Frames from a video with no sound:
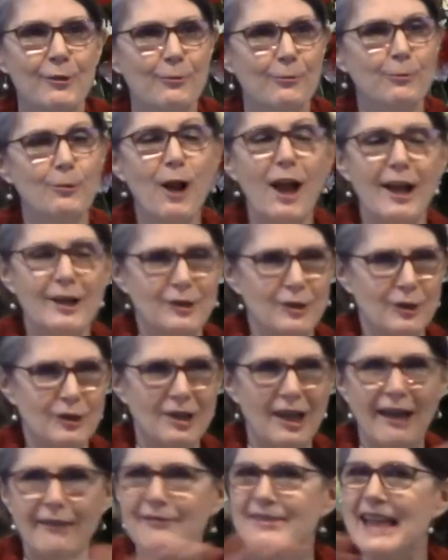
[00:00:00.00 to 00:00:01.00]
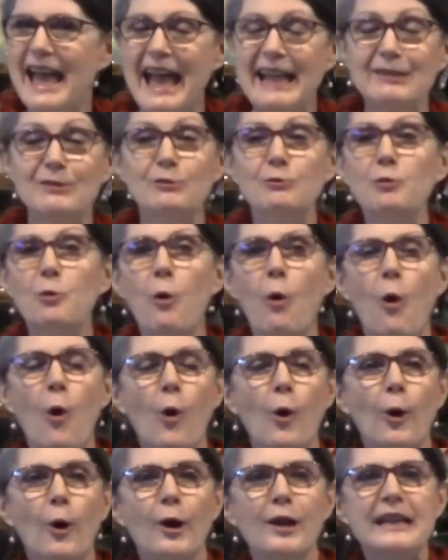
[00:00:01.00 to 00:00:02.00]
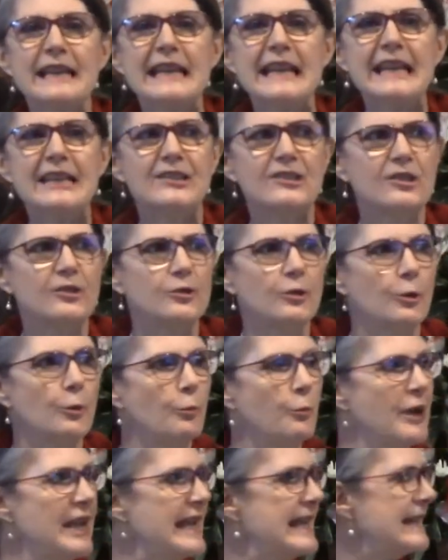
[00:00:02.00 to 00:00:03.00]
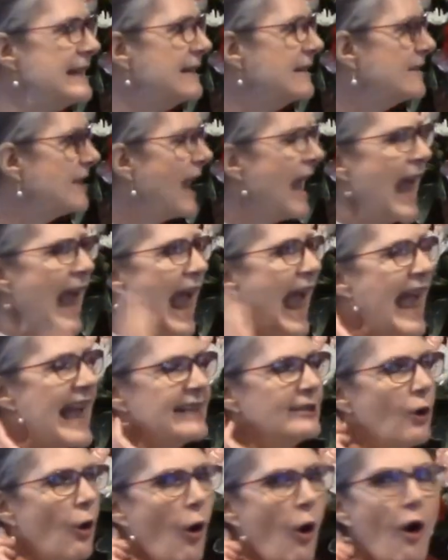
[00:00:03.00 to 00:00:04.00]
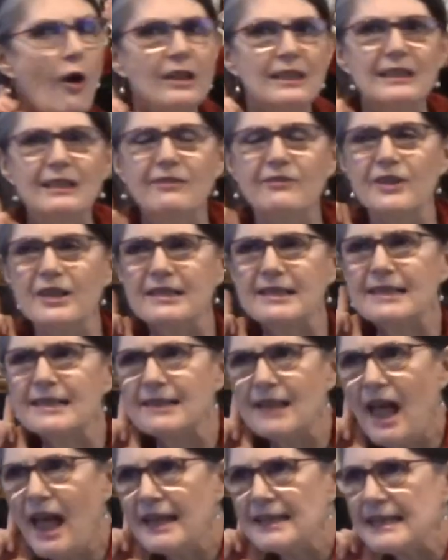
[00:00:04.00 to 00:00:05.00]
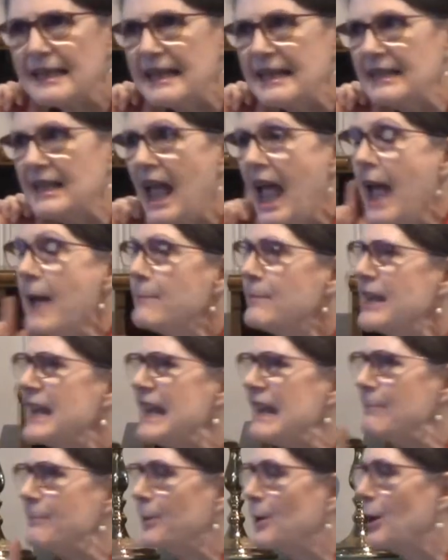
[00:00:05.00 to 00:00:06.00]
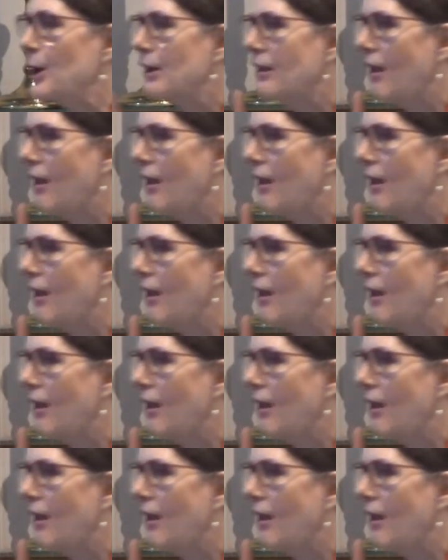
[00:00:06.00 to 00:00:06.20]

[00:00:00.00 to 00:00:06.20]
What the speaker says: rush of that nor'easter wind, and all of a sudden, people